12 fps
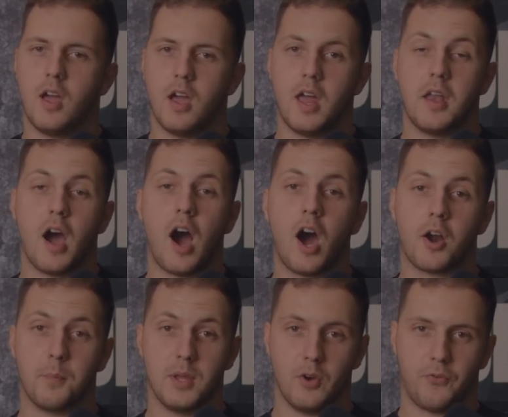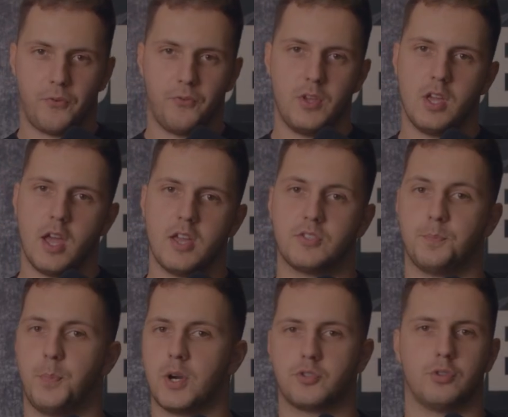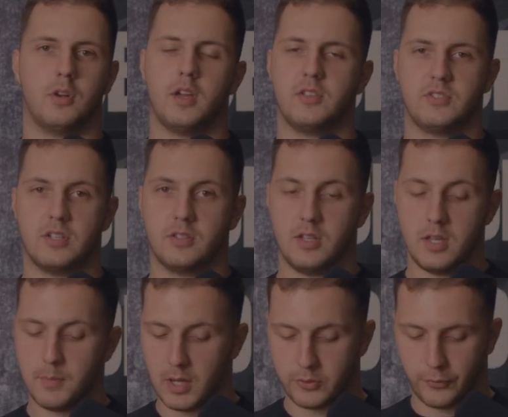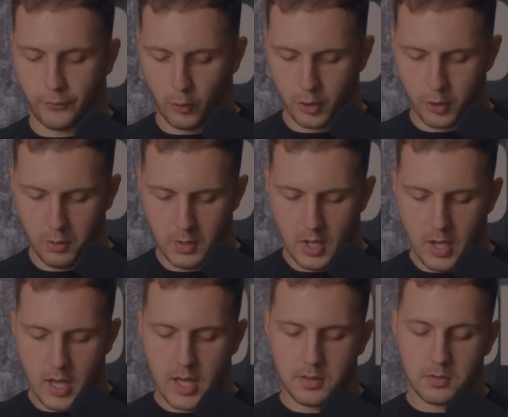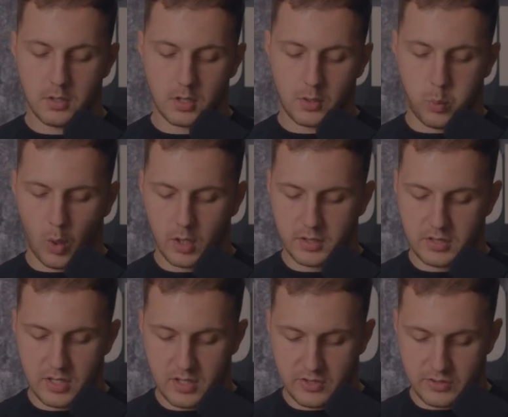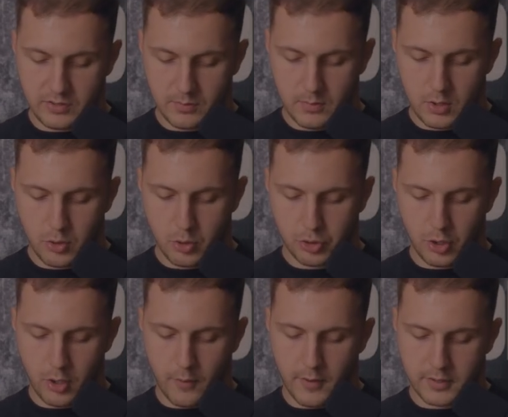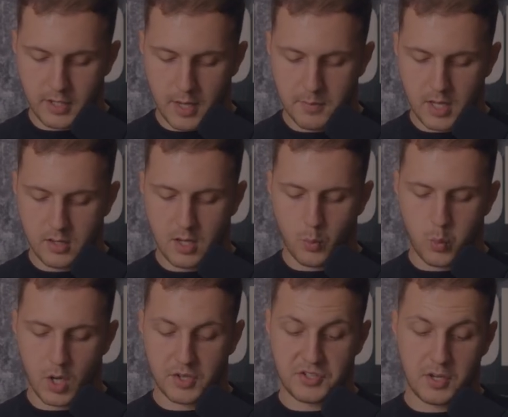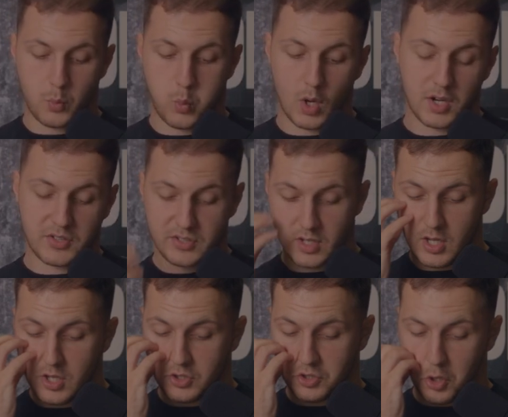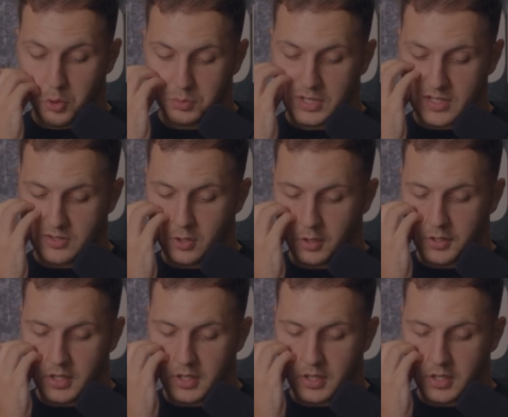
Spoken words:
an army of VAs personalizing the emails for you, and the quality is usually over time getting worse and worse, so that's not